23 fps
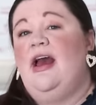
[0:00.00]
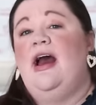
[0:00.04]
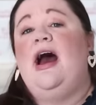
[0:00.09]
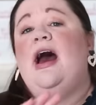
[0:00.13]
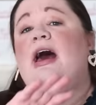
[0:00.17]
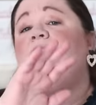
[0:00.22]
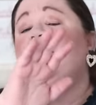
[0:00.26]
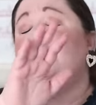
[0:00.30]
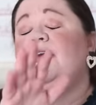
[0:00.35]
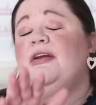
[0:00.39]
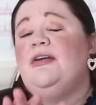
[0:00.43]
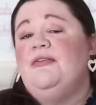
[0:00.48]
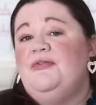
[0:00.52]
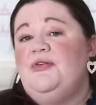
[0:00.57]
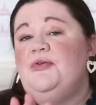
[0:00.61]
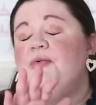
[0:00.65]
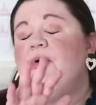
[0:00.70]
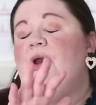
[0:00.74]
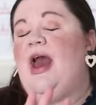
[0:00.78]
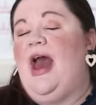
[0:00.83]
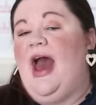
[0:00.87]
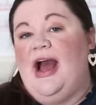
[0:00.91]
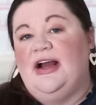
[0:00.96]
I don't care if
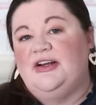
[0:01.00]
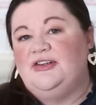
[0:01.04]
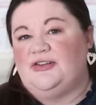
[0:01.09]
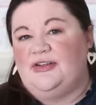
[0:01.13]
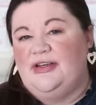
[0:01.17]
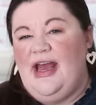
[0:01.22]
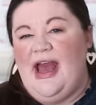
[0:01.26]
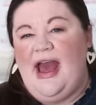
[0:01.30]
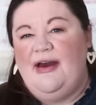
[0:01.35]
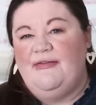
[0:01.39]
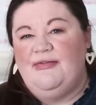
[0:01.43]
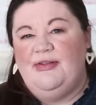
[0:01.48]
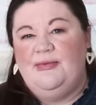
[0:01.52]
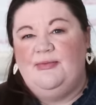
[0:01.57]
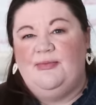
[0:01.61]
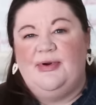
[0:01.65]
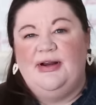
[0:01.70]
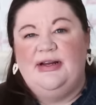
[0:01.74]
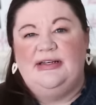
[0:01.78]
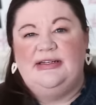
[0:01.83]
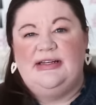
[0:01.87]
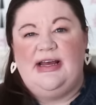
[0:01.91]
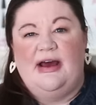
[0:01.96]
you actually have them
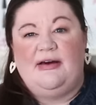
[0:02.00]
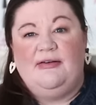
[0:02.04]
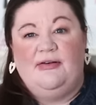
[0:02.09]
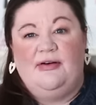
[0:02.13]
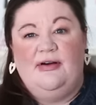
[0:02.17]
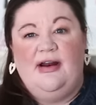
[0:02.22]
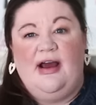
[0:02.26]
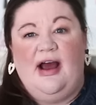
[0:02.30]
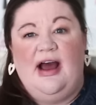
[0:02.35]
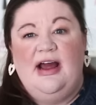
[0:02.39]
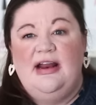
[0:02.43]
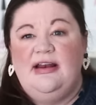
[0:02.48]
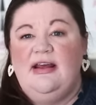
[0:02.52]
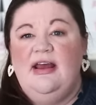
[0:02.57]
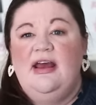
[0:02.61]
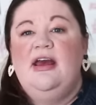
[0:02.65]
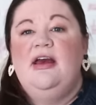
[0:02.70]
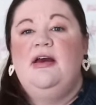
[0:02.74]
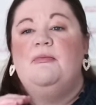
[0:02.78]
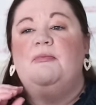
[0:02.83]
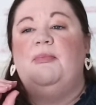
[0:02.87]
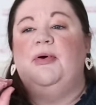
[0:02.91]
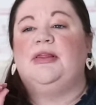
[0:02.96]
written down or not,
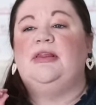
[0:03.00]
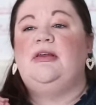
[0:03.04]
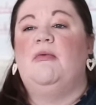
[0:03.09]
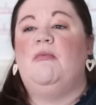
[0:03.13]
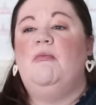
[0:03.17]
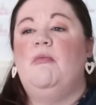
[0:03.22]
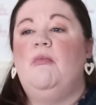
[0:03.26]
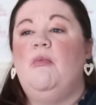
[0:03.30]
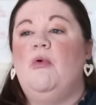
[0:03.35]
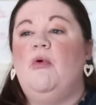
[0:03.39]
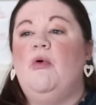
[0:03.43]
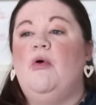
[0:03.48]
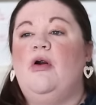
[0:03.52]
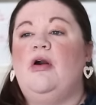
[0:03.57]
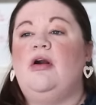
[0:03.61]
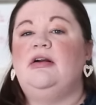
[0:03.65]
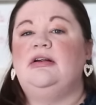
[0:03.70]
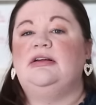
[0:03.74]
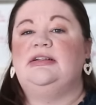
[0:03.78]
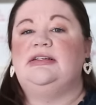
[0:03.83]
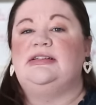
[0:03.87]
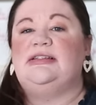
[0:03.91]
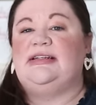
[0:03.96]
but the
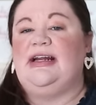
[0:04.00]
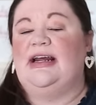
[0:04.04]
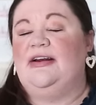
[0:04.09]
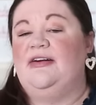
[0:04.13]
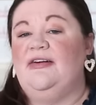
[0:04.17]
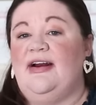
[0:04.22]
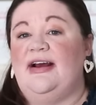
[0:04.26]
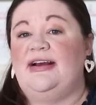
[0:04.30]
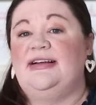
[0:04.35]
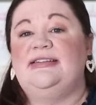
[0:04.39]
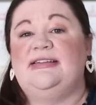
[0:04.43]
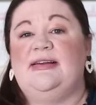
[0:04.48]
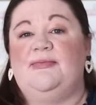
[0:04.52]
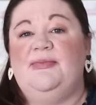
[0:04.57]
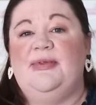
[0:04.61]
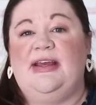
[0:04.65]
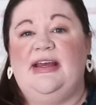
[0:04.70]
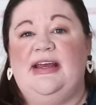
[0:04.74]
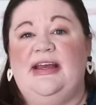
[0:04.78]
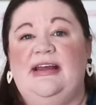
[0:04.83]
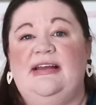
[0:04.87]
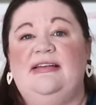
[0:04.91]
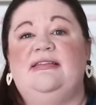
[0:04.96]
more standardized
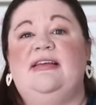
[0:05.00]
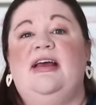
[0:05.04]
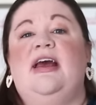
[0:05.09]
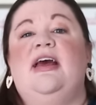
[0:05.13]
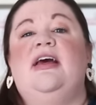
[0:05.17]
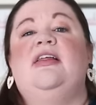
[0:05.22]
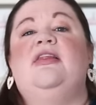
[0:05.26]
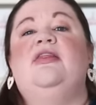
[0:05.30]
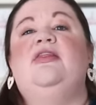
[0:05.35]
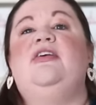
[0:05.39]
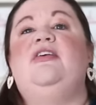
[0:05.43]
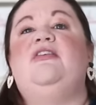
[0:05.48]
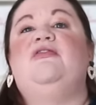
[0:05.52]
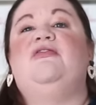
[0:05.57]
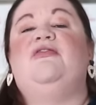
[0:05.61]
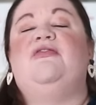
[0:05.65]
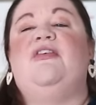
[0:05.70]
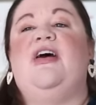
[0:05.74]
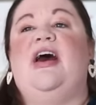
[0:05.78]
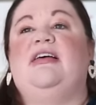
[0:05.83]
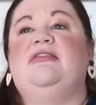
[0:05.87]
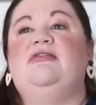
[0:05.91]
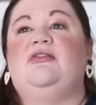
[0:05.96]
something is, the
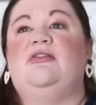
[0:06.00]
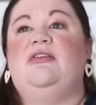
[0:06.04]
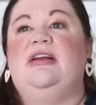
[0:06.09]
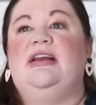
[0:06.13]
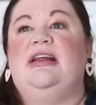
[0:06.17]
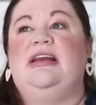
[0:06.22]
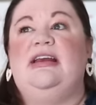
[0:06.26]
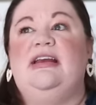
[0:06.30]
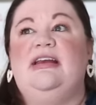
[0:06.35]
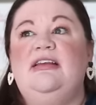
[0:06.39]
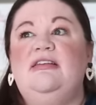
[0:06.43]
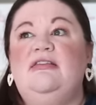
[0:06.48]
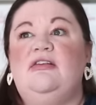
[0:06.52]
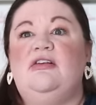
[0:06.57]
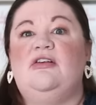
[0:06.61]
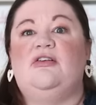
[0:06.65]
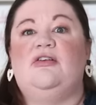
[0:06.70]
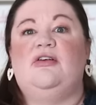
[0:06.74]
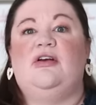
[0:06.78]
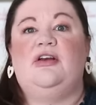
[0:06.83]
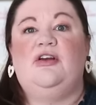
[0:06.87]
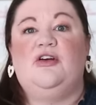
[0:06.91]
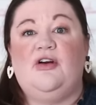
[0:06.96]
faster and
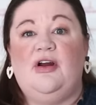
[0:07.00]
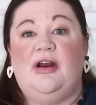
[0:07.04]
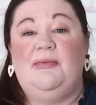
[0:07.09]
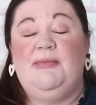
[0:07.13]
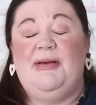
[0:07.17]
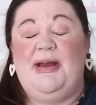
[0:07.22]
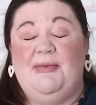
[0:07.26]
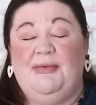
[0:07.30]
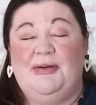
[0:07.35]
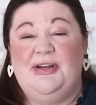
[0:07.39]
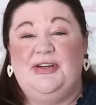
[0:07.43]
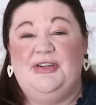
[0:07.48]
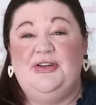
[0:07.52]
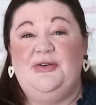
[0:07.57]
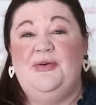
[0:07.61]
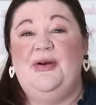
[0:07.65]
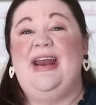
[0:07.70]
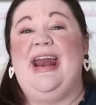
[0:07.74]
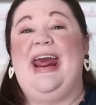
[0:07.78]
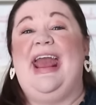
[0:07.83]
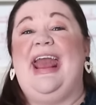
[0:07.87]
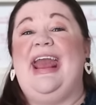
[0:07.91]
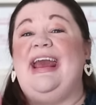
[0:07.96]
easier you're going to be able to do
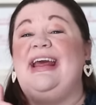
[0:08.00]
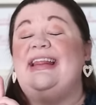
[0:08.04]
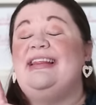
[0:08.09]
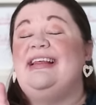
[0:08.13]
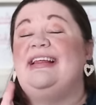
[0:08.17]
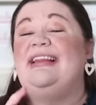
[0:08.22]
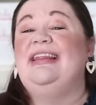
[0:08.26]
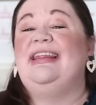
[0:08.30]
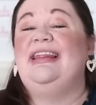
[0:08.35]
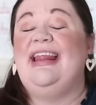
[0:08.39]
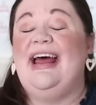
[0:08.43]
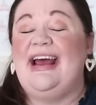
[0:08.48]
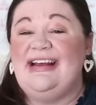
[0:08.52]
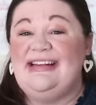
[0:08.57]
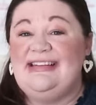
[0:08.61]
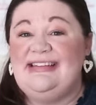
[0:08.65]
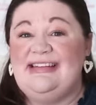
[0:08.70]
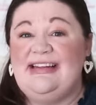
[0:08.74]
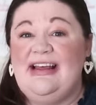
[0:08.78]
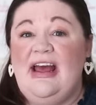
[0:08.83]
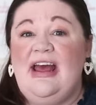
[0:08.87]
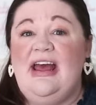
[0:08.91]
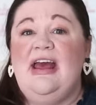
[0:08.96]
it, and the
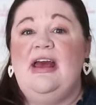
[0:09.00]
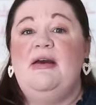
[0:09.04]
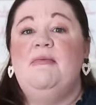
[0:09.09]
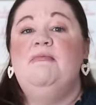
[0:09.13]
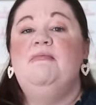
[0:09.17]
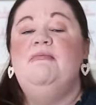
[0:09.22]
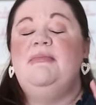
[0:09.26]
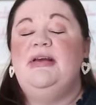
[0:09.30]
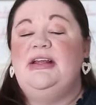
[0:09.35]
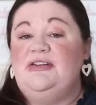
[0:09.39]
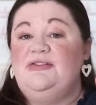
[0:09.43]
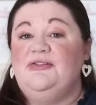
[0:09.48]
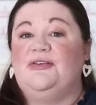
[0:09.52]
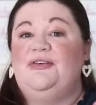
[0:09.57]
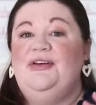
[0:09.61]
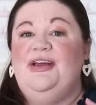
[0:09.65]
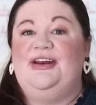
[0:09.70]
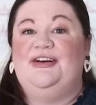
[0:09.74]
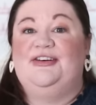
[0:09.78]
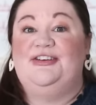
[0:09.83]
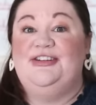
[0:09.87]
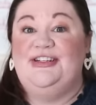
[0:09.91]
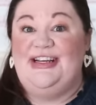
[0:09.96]
less mental
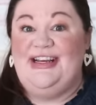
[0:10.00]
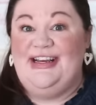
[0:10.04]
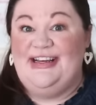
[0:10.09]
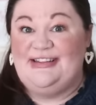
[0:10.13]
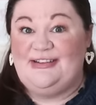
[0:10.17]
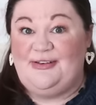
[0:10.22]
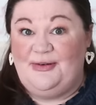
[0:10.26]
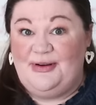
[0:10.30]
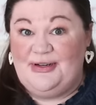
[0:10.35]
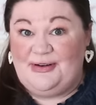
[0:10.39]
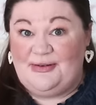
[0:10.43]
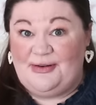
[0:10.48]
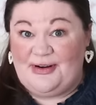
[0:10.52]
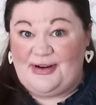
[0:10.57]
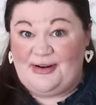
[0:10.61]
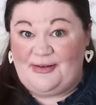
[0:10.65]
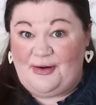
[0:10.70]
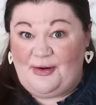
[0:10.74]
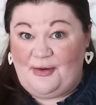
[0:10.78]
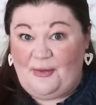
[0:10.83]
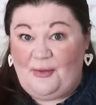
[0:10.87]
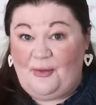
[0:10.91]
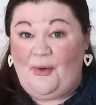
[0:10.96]
energy it's going to
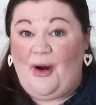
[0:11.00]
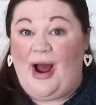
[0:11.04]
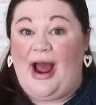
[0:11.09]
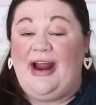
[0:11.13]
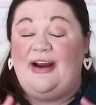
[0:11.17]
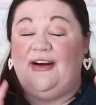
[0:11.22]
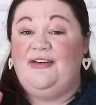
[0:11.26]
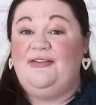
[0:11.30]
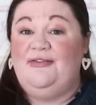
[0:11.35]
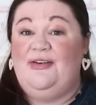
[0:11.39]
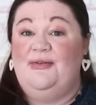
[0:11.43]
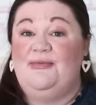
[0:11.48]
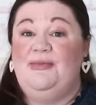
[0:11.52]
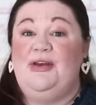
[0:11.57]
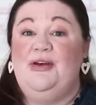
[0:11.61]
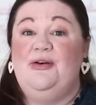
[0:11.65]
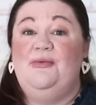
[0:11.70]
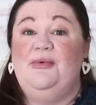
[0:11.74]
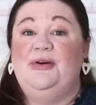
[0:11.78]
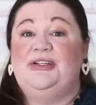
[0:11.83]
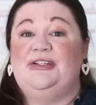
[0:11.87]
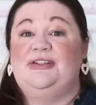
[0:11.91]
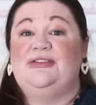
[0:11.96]
require from
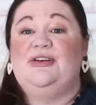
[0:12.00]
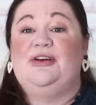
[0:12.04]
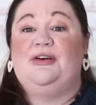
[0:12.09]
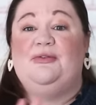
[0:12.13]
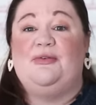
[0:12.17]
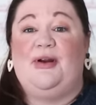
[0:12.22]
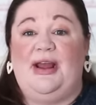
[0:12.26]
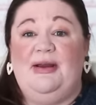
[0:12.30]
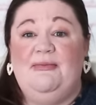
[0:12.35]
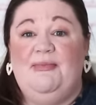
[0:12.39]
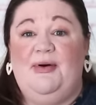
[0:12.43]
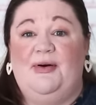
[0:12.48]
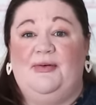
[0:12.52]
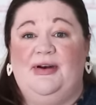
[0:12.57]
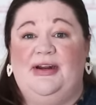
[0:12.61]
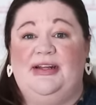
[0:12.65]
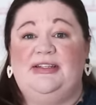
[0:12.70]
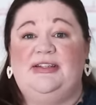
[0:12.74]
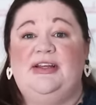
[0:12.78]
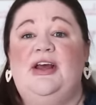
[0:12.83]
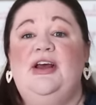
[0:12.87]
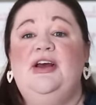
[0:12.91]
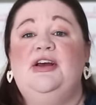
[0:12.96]
you, which is a great bonus.